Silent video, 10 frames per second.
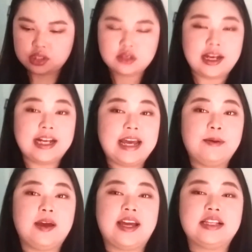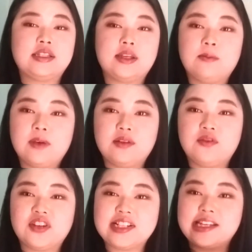try to ask someone
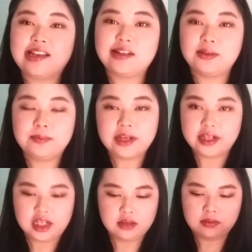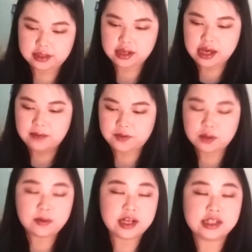for a second opinion. If
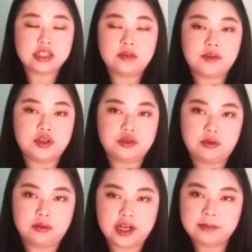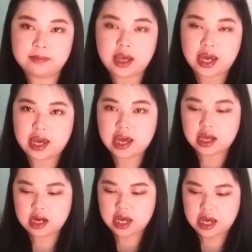you wear silver jewelry
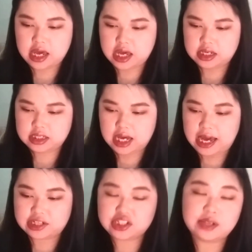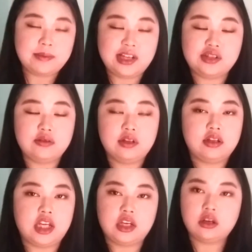and it actually makes you
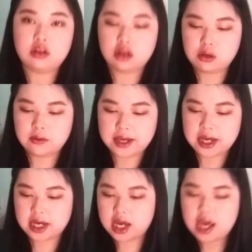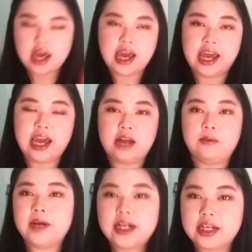look like you're glowing and
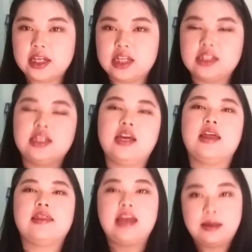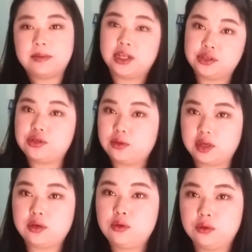radiant, that means you
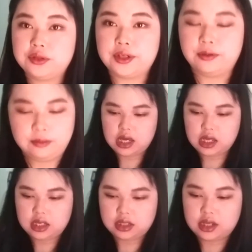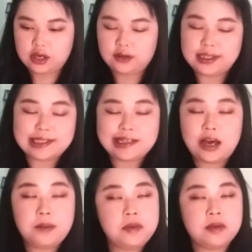are cool toned. Though this
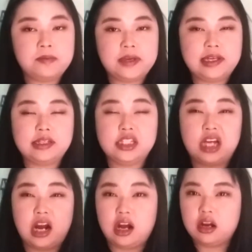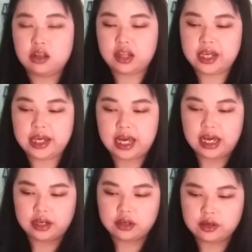not might be entirely
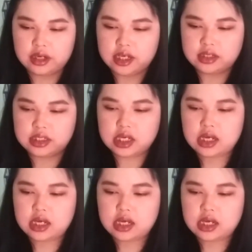accurate,